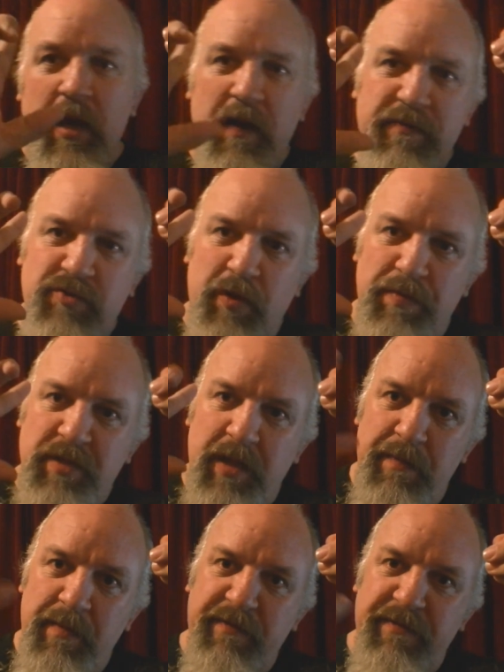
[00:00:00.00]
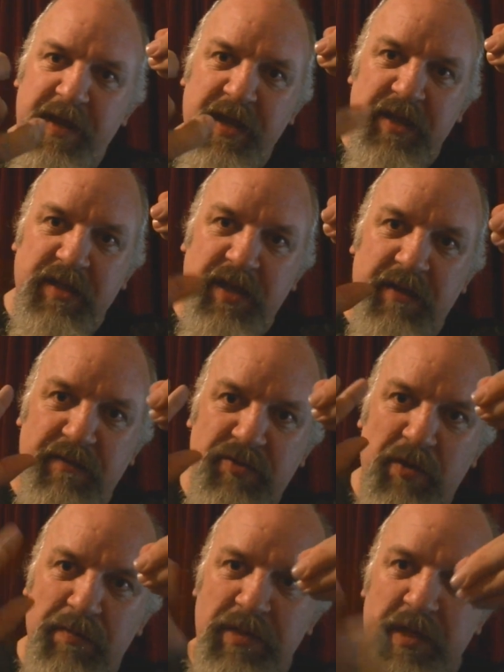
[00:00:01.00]
I've dropped it in my fingers here. I've
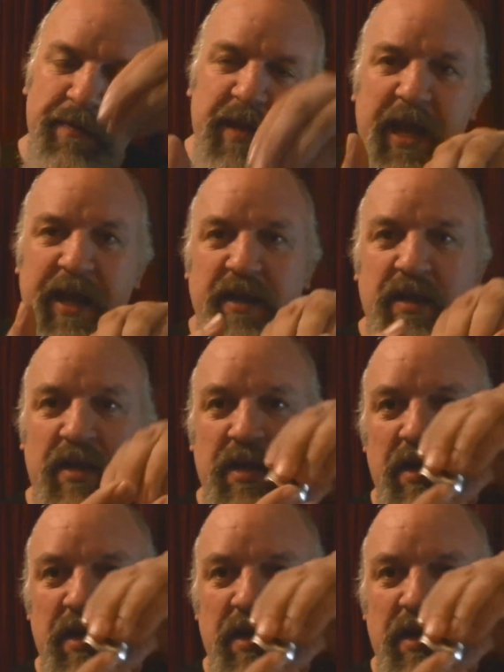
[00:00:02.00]
dropped it in my hand.